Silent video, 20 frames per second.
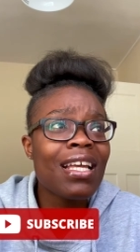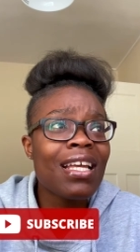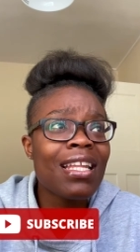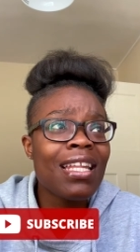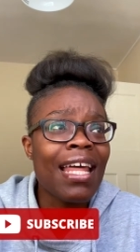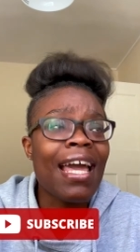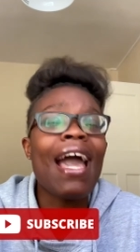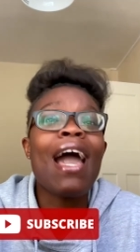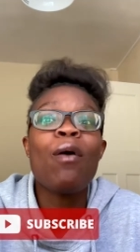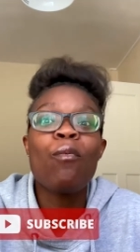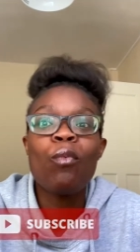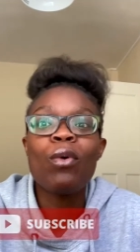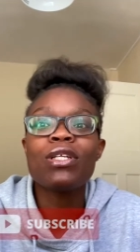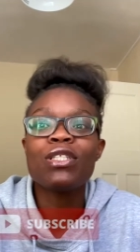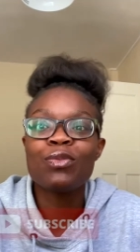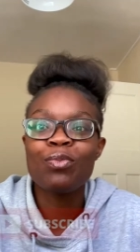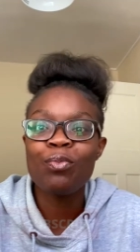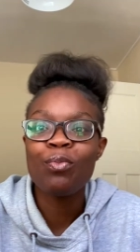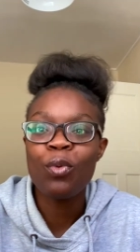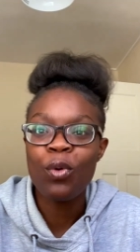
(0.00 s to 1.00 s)
like at what
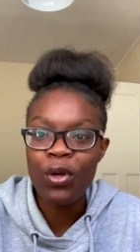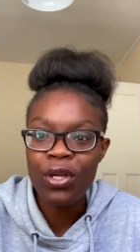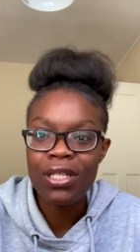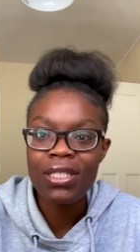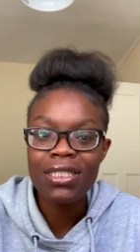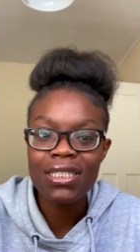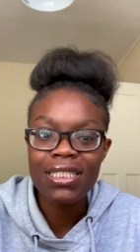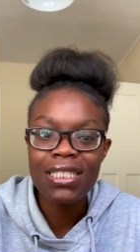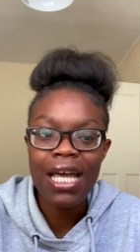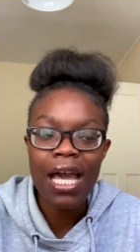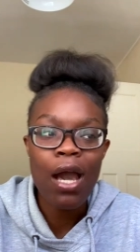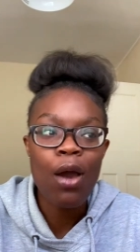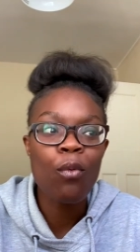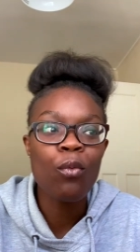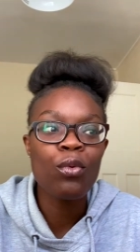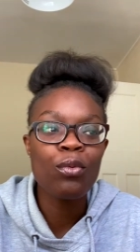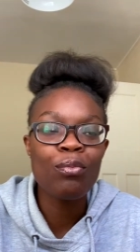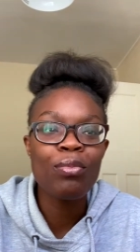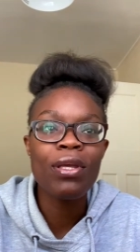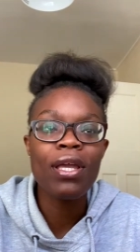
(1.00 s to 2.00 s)
point I
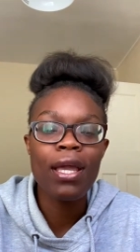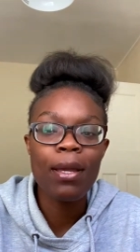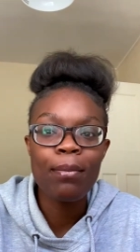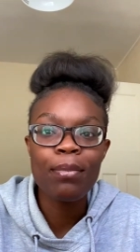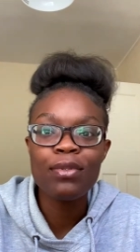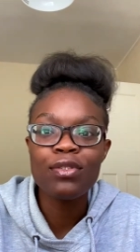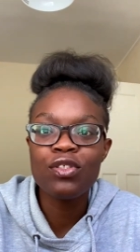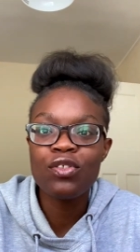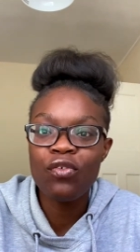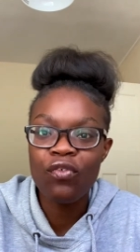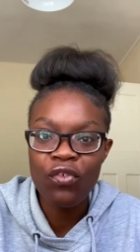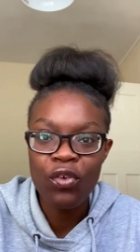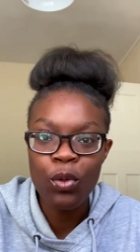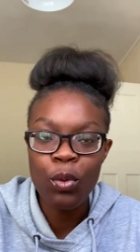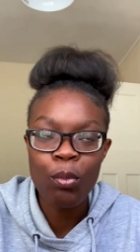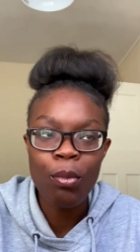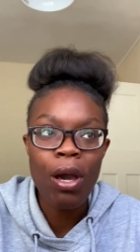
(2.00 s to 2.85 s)
would be able to film,